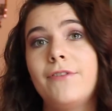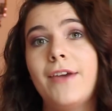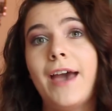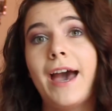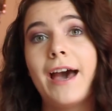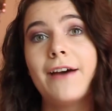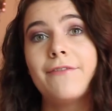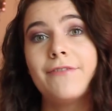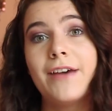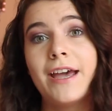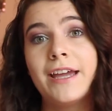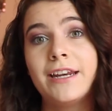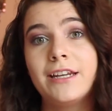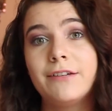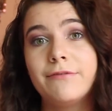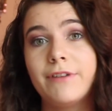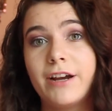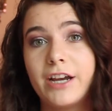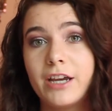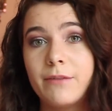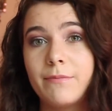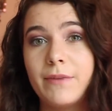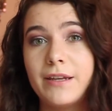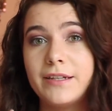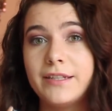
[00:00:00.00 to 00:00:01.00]
you have any
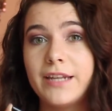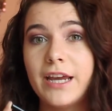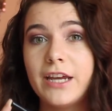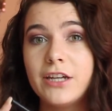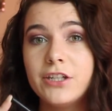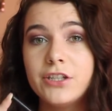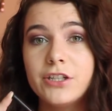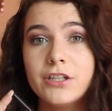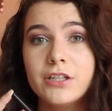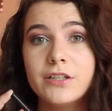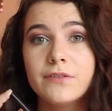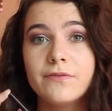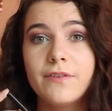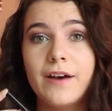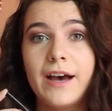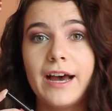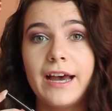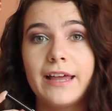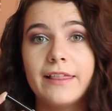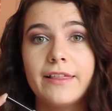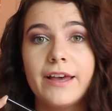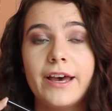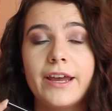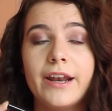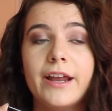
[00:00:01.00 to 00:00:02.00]
recommendations for
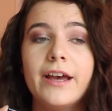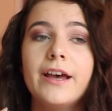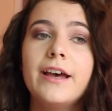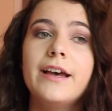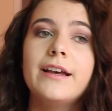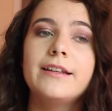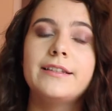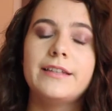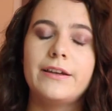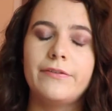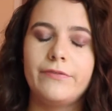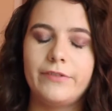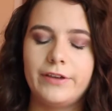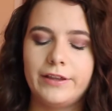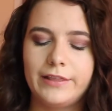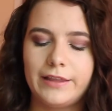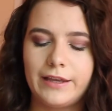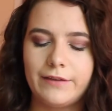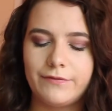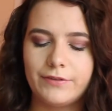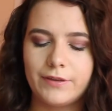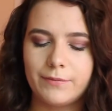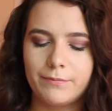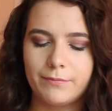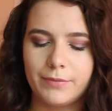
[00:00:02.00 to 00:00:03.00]
eyeliner, definitely
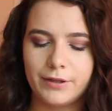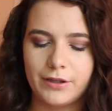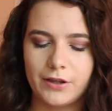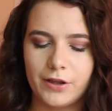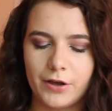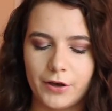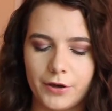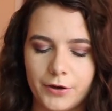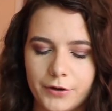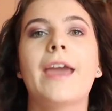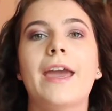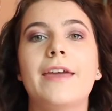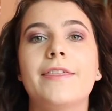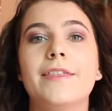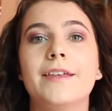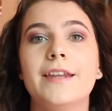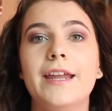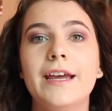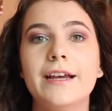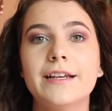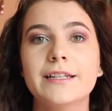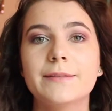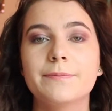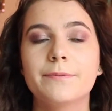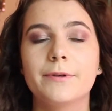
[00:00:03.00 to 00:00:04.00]
leave them below. Okay, the
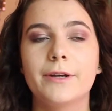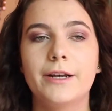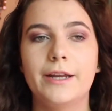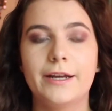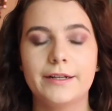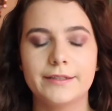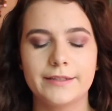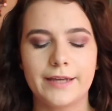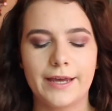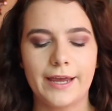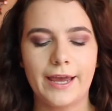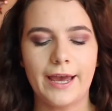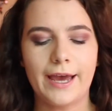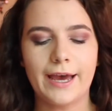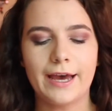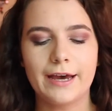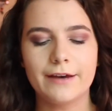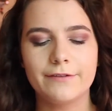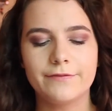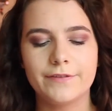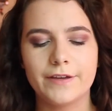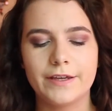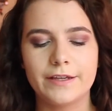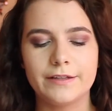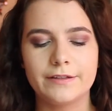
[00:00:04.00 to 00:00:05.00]
next product I
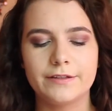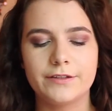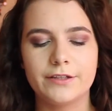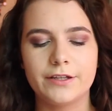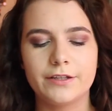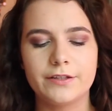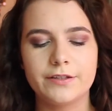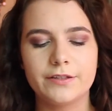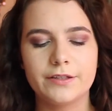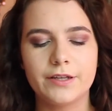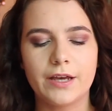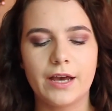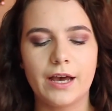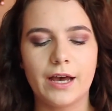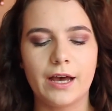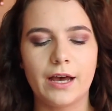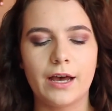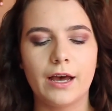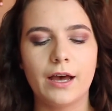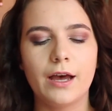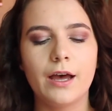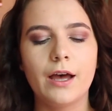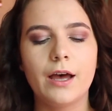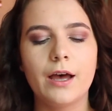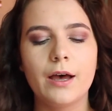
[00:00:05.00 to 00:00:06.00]
have is just
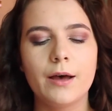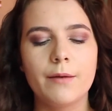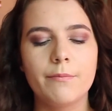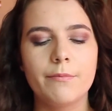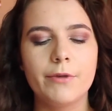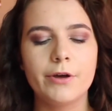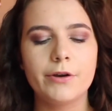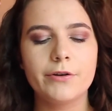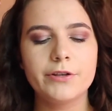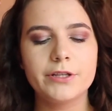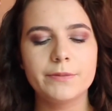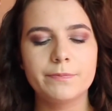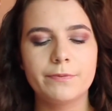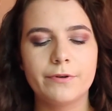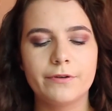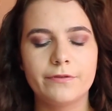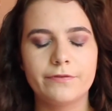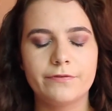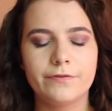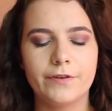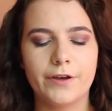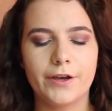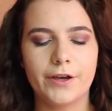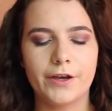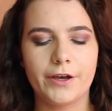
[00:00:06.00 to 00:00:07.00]
Models
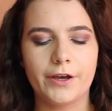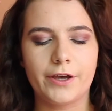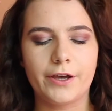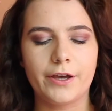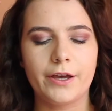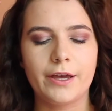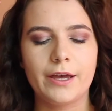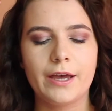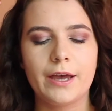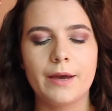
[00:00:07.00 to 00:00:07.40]
Prefer